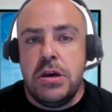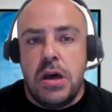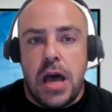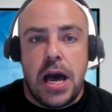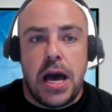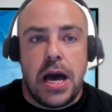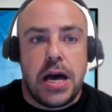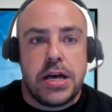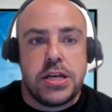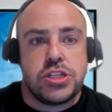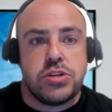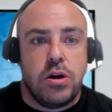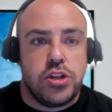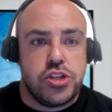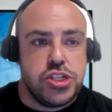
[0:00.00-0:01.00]
Uh, so
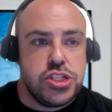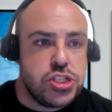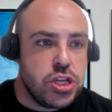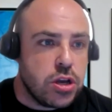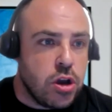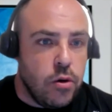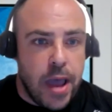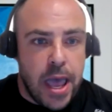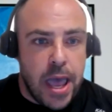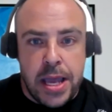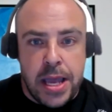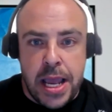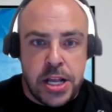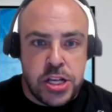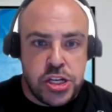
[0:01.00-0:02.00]
I'll just go ahead ahead
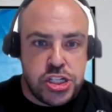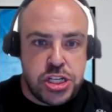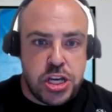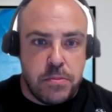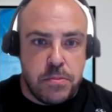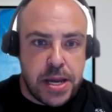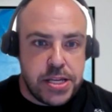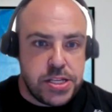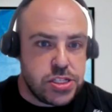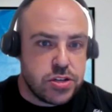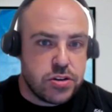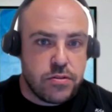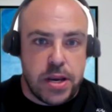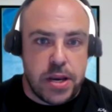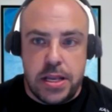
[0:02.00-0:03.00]
and share my
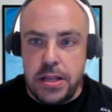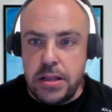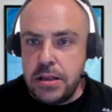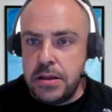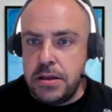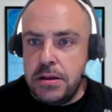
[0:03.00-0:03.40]
screen.